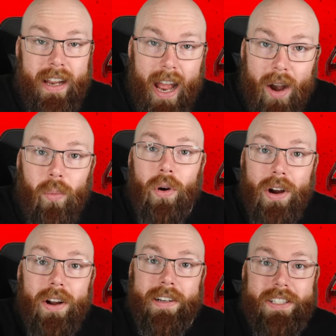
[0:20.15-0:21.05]
And we're
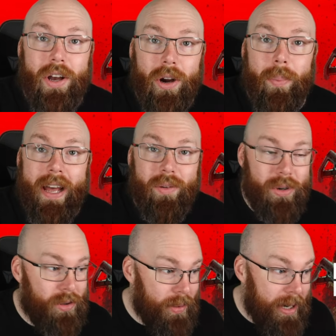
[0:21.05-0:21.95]
going to talk about real
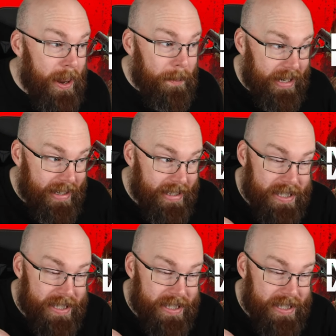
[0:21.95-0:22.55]
quick because